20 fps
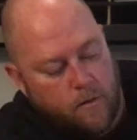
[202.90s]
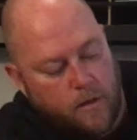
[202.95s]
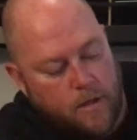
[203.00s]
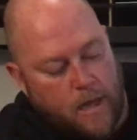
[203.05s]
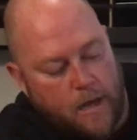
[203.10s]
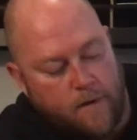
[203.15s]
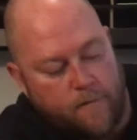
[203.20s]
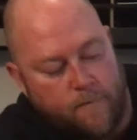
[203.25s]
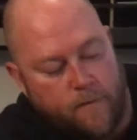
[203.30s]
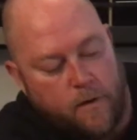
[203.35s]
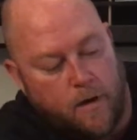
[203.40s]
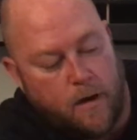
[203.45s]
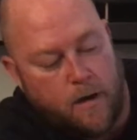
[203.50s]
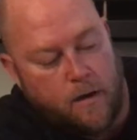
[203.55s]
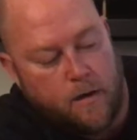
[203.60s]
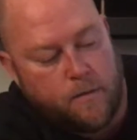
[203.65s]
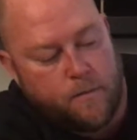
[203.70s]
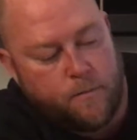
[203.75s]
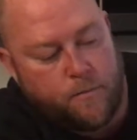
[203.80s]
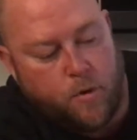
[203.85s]
kind
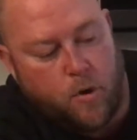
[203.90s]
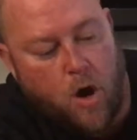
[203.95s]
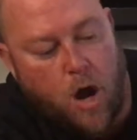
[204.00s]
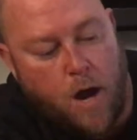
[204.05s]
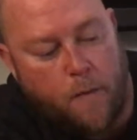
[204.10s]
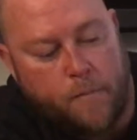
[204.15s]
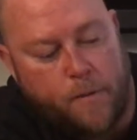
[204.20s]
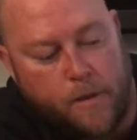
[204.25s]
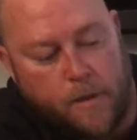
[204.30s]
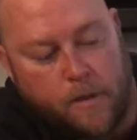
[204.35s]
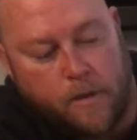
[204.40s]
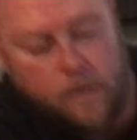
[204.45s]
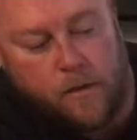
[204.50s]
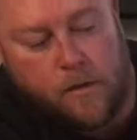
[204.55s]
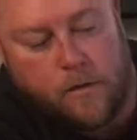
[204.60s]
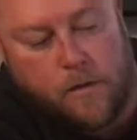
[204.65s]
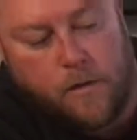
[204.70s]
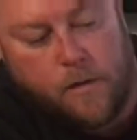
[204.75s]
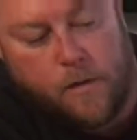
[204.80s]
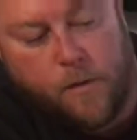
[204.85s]
of prop here,
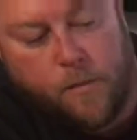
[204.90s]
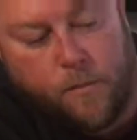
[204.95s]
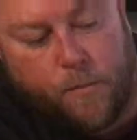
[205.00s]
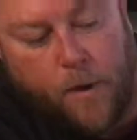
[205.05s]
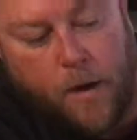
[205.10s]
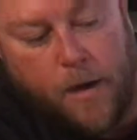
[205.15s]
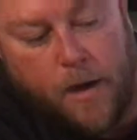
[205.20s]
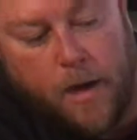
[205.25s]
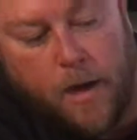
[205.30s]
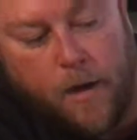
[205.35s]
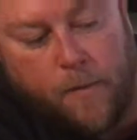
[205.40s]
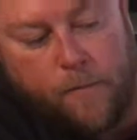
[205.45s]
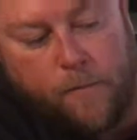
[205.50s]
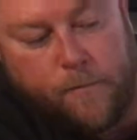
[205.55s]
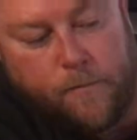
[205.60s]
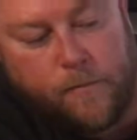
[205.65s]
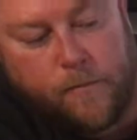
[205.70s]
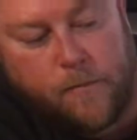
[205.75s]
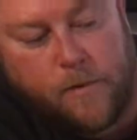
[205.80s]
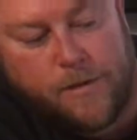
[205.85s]
but
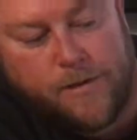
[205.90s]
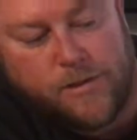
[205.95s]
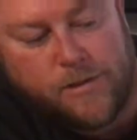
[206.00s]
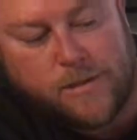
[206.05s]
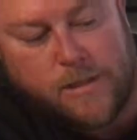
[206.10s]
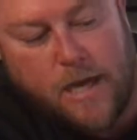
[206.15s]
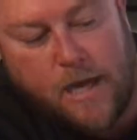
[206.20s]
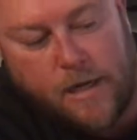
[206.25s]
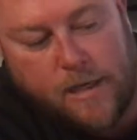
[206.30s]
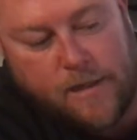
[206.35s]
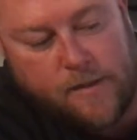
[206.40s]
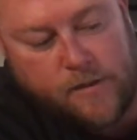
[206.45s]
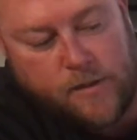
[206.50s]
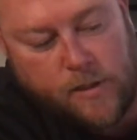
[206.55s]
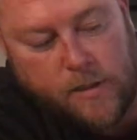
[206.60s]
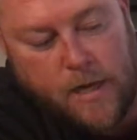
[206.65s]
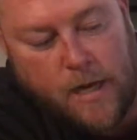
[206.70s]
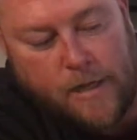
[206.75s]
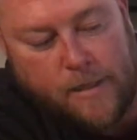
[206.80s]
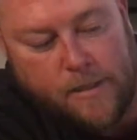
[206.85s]
just kind of gives
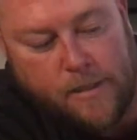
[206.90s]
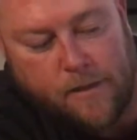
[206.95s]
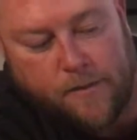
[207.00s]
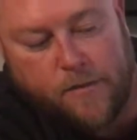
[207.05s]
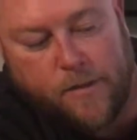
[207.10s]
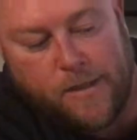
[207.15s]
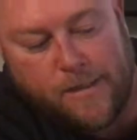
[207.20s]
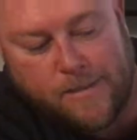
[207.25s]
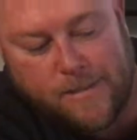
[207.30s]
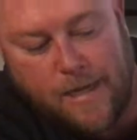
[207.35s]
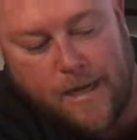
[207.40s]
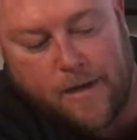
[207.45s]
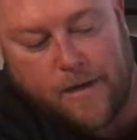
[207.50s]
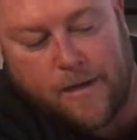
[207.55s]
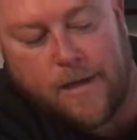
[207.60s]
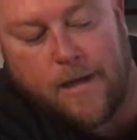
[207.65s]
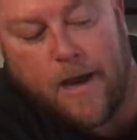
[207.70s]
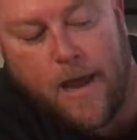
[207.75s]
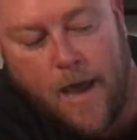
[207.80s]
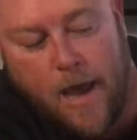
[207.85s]
you an idea of things
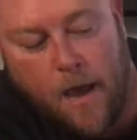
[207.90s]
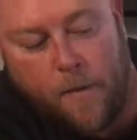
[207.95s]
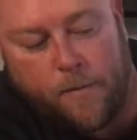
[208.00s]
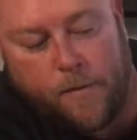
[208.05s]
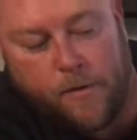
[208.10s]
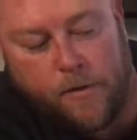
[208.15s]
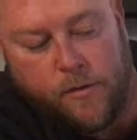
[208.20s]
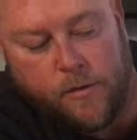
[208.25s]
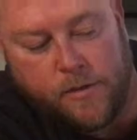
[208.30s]
that can happen.